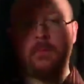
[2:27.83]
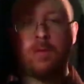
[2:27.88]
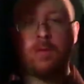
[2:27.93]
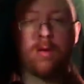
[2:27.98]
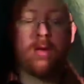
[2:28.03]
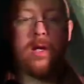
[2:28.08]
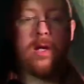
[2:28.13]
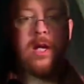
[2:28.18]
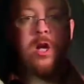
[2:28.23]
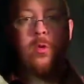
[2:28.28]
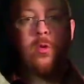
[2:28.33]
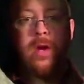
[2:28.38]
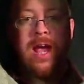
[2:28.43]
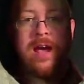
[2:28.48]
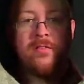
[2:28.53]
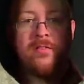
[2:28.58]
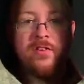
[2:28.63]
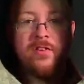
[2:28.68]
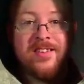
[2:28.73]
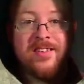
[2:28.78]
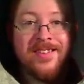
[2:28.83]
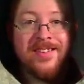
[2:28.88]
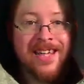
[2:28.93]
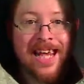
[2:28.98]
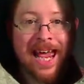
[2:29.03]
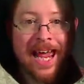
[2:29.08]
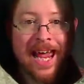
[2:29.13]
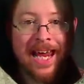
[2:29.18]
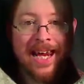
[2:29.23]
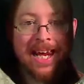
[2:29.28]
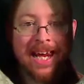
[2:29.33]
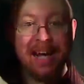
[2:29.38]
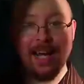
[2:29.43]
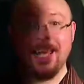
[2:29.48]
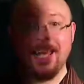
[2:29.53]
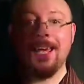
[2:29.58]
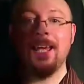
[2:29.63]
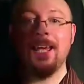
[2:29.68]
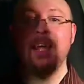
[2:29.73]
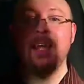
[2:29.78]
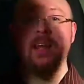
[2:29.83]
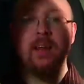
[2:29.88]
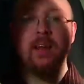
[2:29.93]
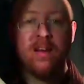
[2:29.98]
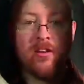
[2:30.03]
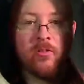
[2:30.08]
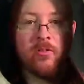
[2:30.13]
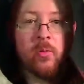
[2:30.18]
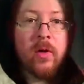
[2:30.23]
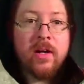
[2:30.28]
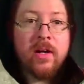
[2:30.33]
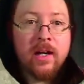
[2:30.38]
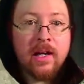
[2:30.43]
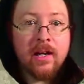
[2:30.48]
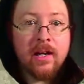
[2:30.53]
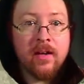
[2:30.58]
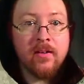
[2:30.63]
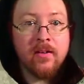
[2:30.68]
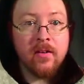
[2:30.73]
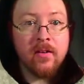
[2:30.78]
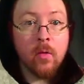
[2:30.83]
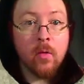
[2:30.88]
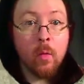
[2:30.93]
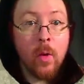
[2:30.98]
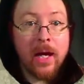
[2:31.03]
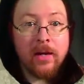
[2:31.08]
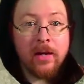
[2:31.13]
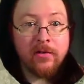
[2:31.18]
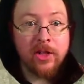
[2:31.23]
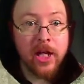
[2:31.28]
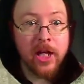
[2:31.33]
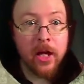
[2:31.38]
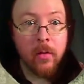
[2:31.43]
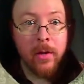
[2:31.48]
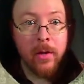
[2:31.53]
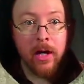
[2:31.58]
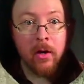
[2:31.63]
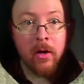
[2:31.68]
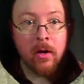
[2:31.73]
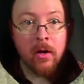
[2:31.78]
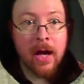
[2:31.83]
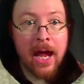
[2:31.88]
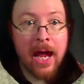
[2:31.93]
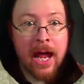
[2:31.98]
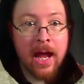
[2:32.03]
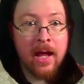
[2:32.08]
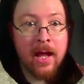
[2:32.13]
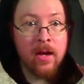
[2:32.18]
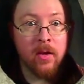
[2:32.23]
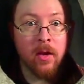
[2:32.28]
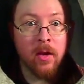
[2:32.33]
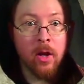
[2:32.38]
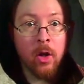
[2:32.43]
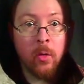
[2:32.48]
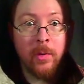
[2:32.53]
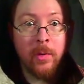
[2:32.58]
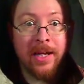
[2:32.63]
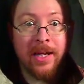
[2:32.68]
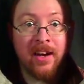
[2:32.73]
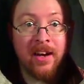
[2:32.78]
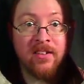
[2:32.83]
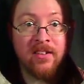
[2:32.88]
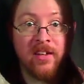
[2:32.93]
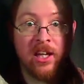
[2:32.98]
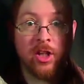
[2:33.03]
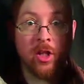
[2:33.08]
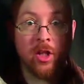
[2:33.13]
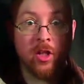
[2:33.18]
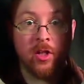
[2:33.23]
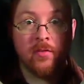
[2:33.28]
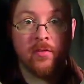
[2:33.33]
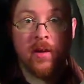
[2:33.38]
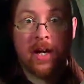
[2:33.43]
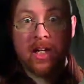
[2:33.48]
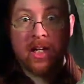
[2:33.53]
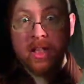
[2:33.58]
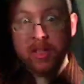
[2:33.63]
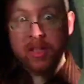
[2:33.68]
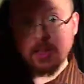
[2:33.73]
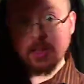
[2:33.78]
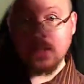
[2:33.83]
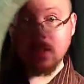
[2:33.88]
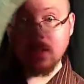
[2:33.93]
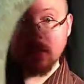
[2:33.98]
Here we have the Sea Egg. This one is a wave generator and relaxation device.